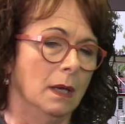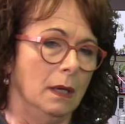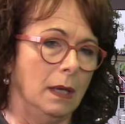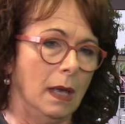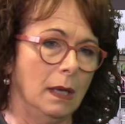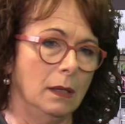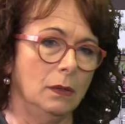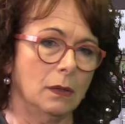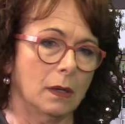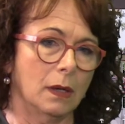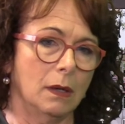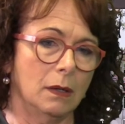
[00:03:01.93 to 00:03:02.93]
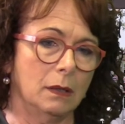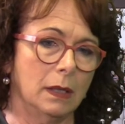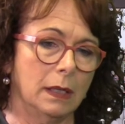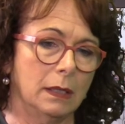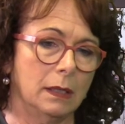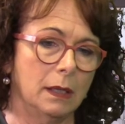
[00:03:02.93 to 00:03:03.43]
look,
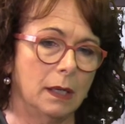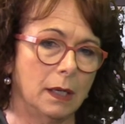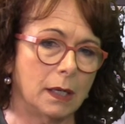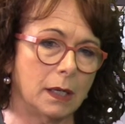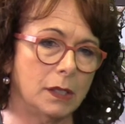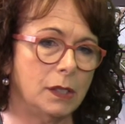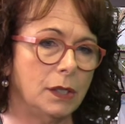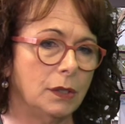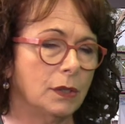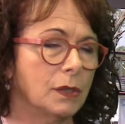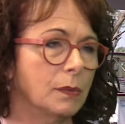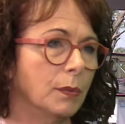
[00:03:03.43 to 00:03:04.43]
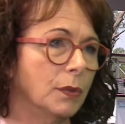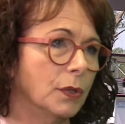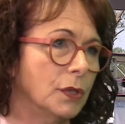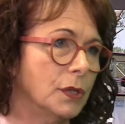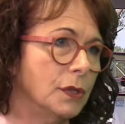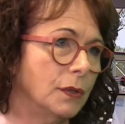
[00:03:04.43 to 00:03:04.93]
I'll continue to support her
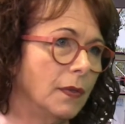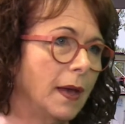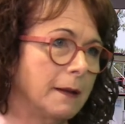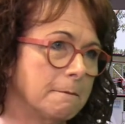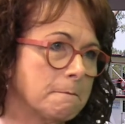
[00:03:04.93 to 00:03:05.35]
to do that.